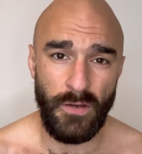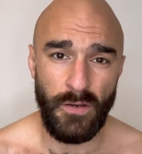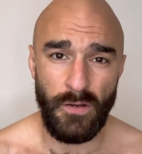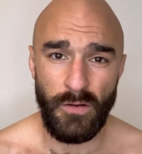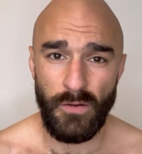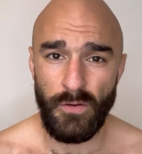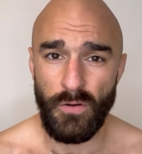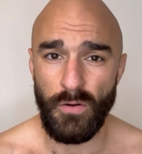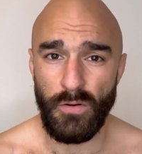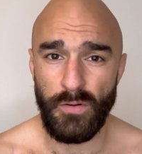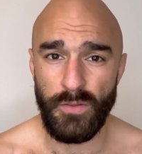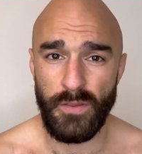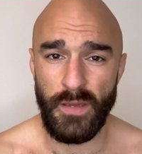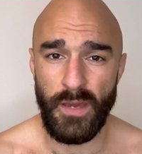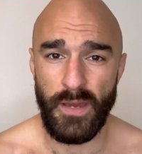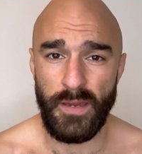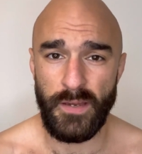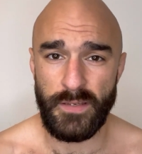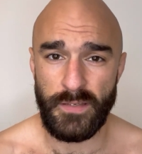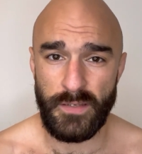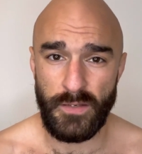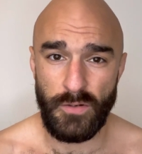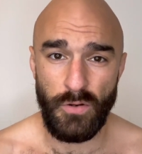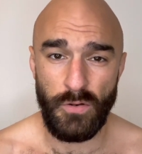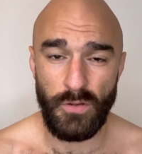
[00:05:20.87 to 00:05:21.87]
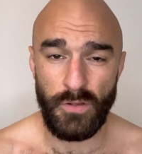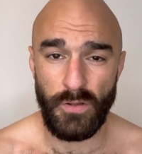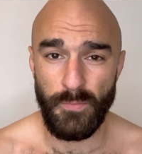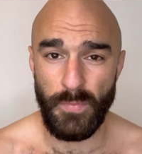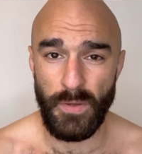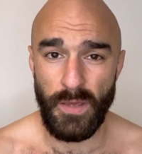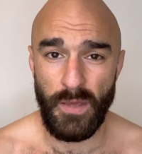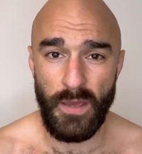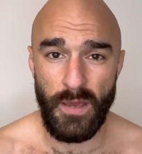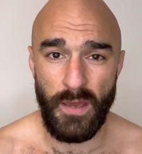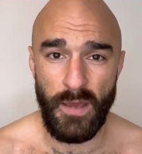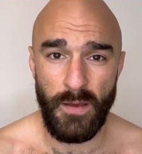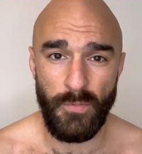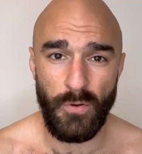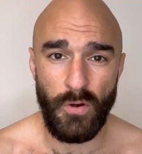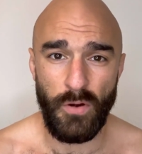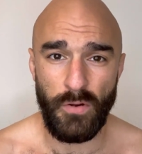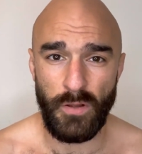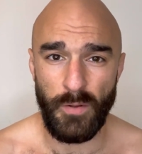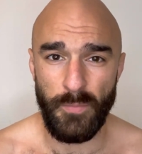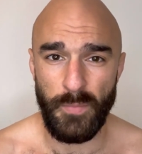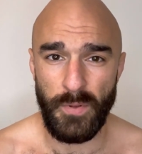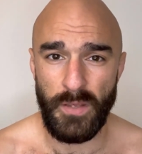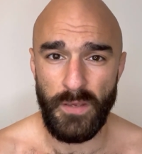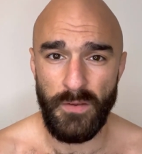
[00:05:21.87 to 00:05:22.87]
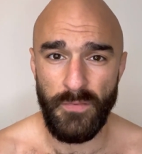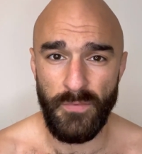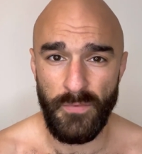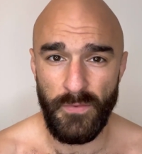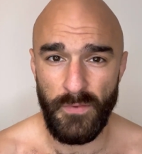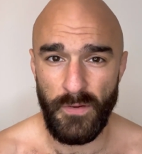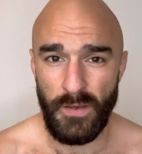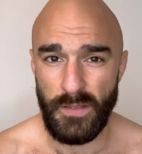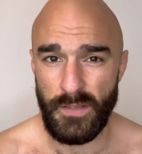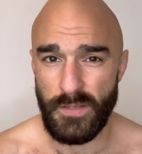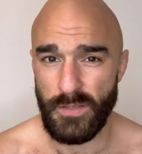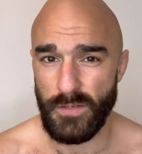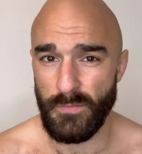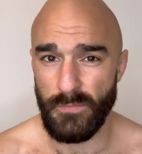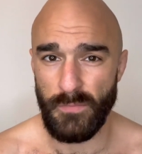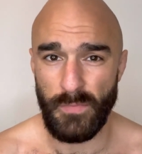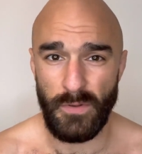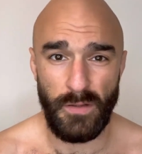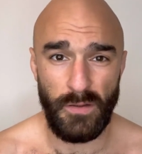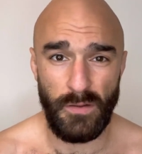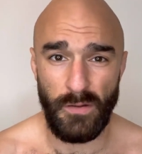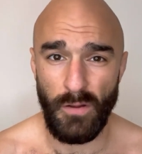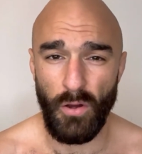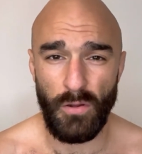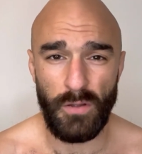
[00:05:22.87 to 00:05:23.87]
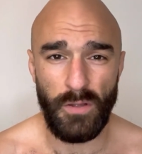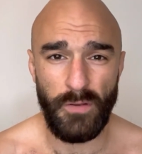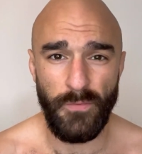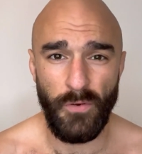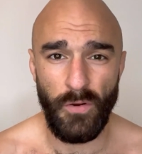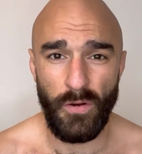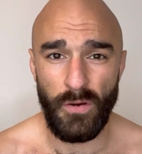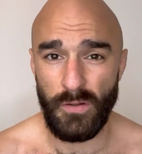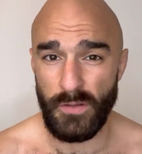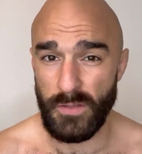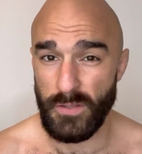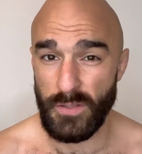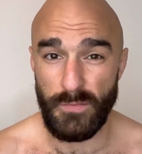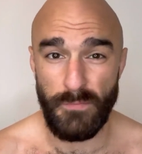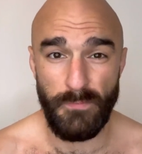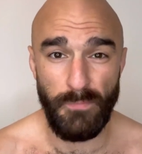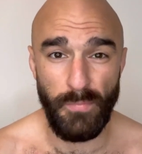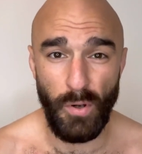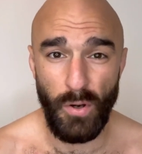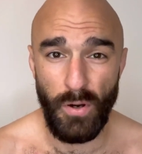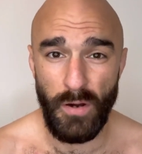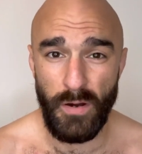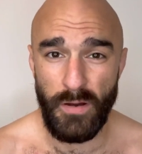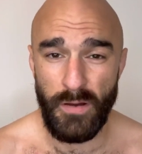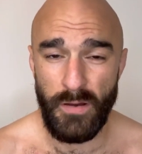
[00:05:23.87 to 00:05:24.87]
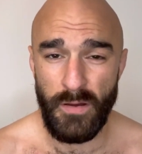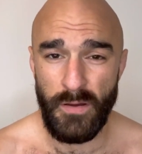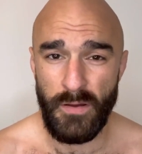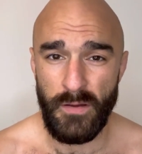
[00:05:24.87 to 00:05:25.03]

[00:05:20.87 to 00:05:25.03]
Cook the eggs, cook the beef in some olive oil and some butter.